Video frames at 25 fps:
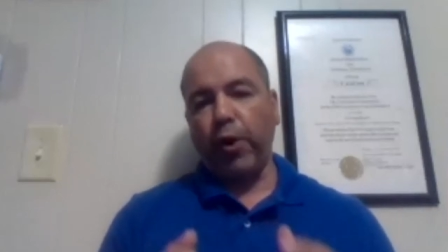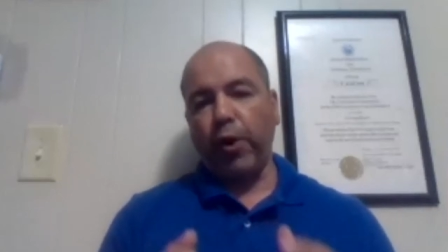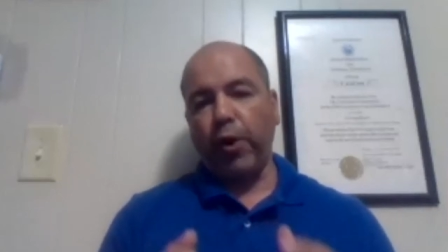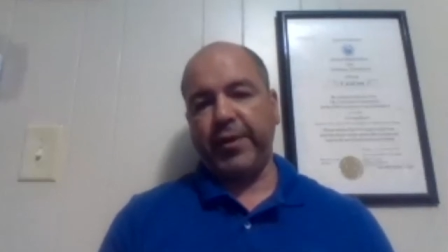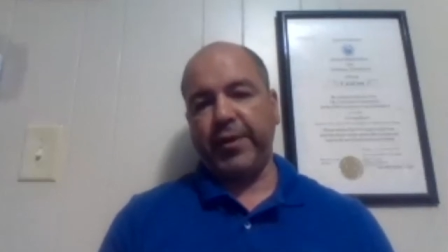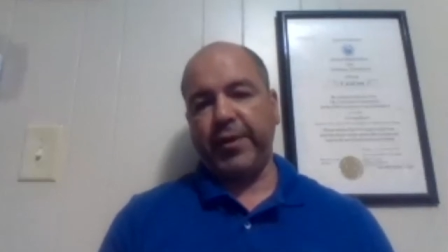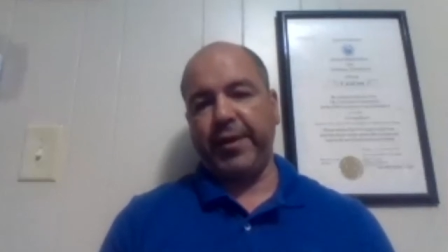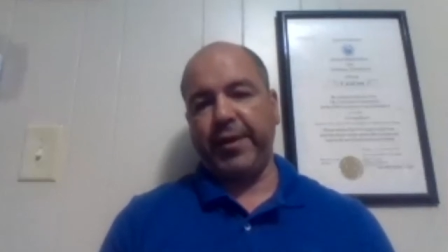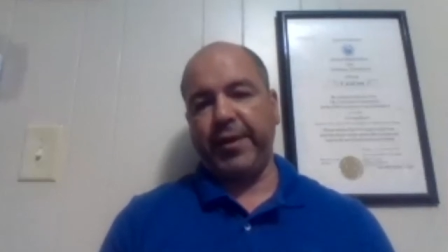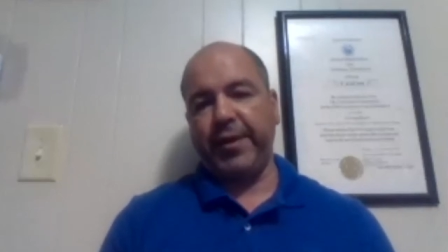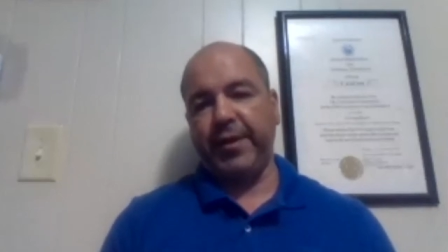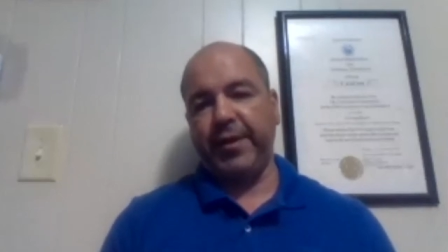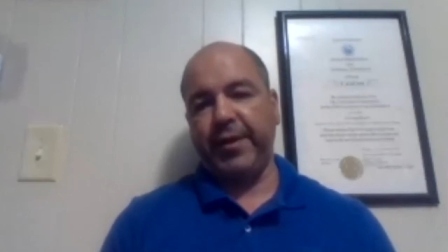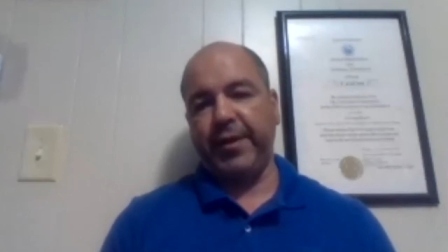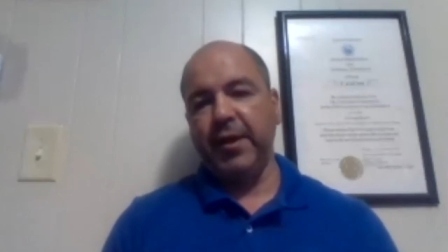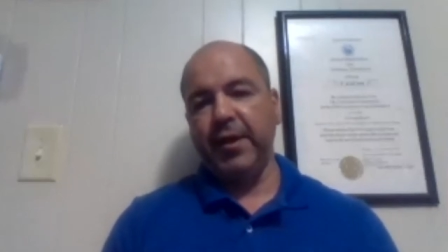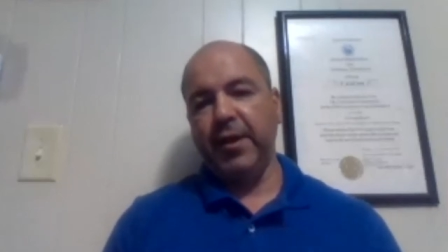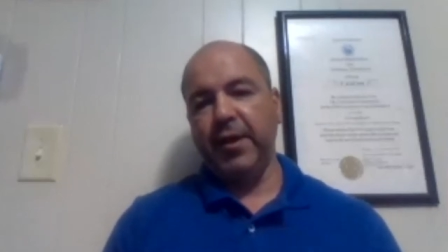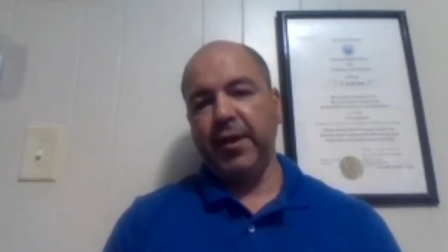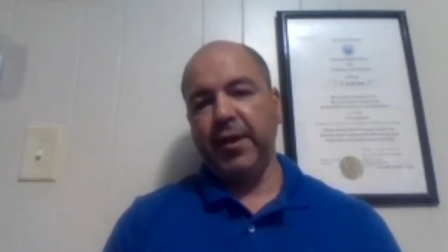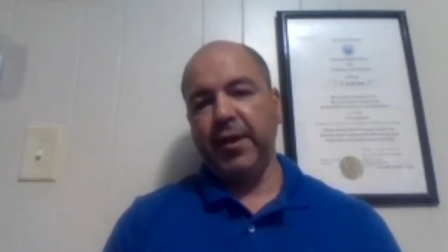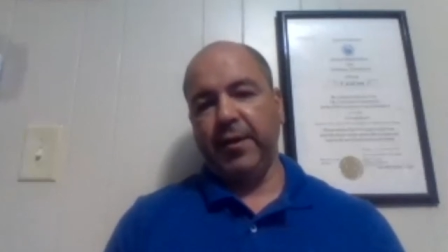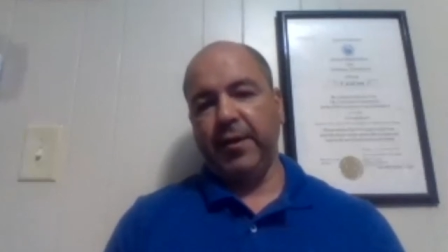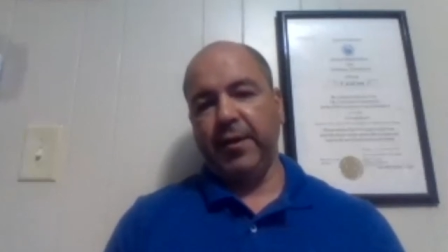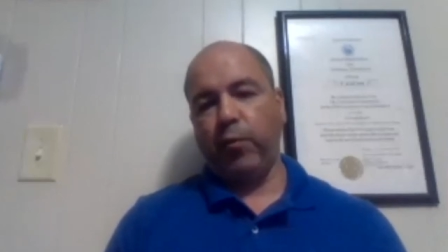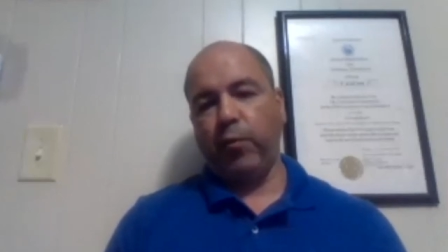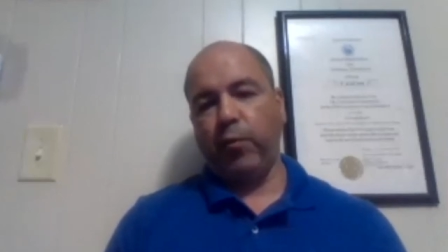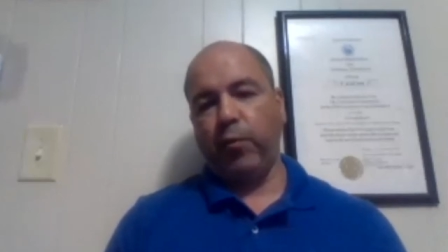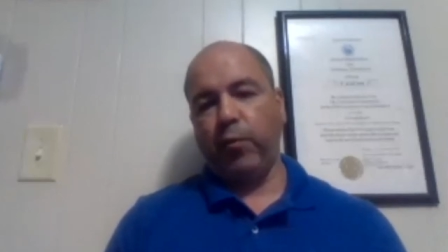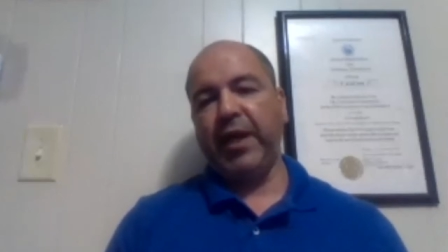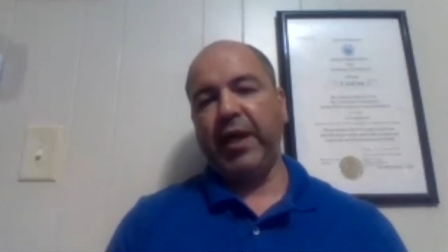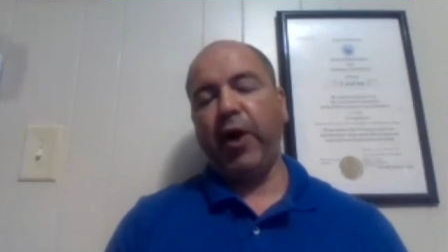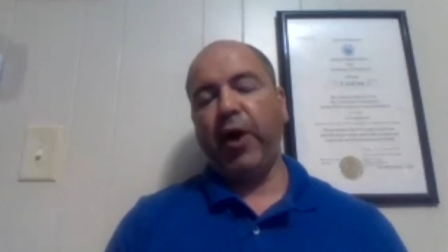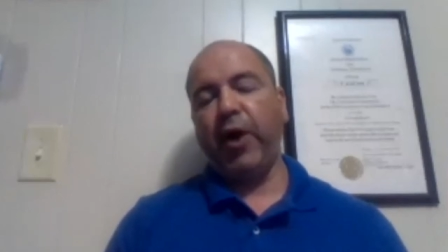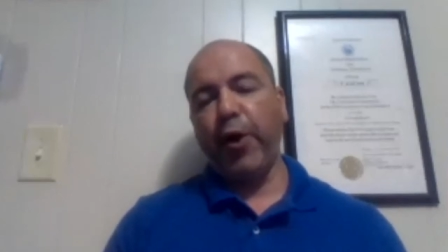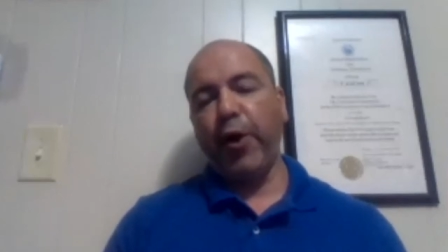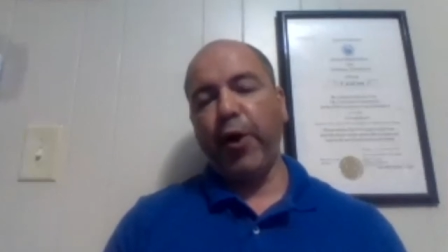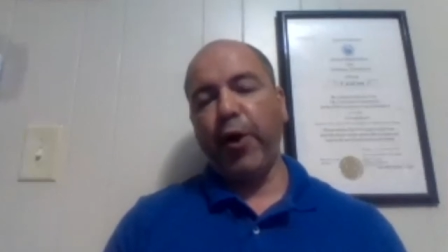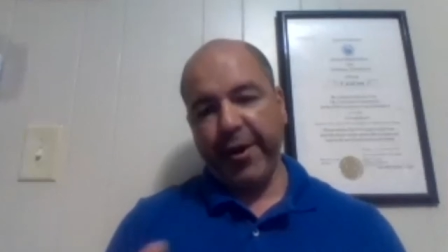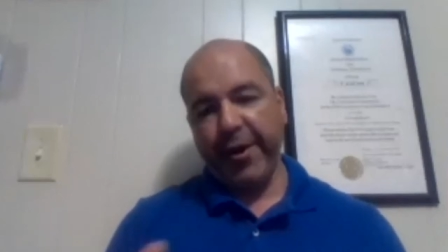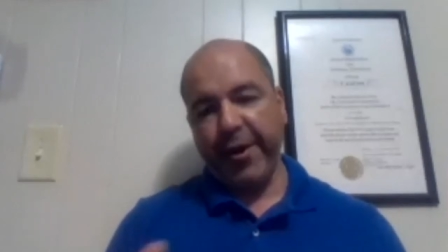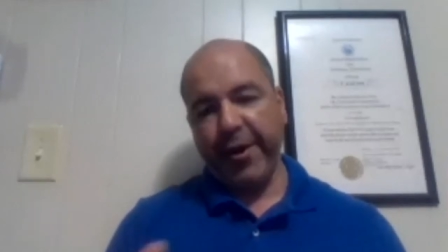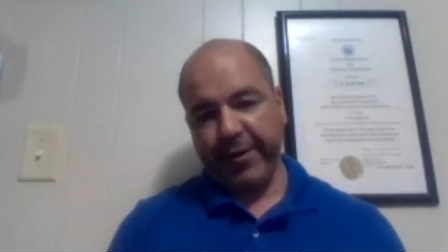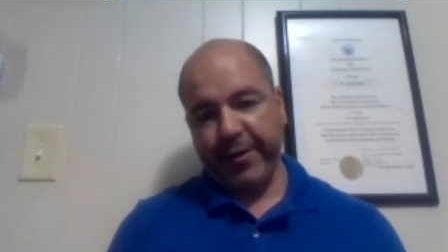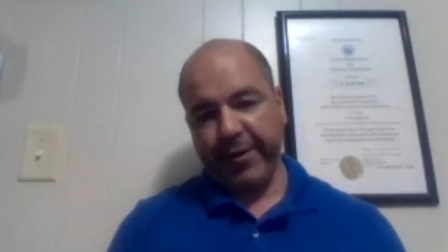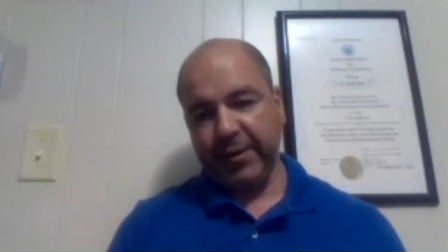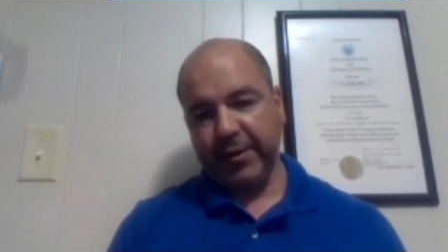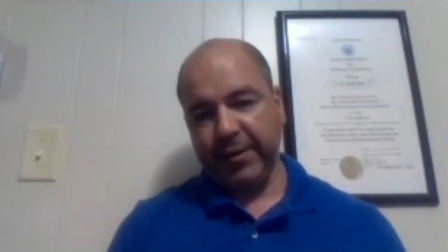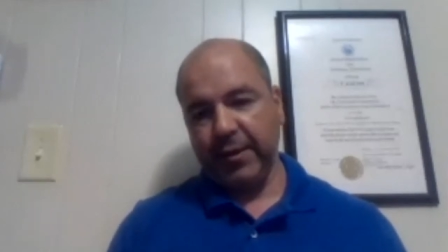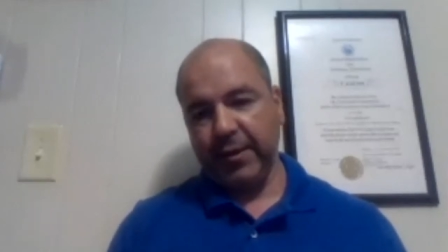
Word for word: together without her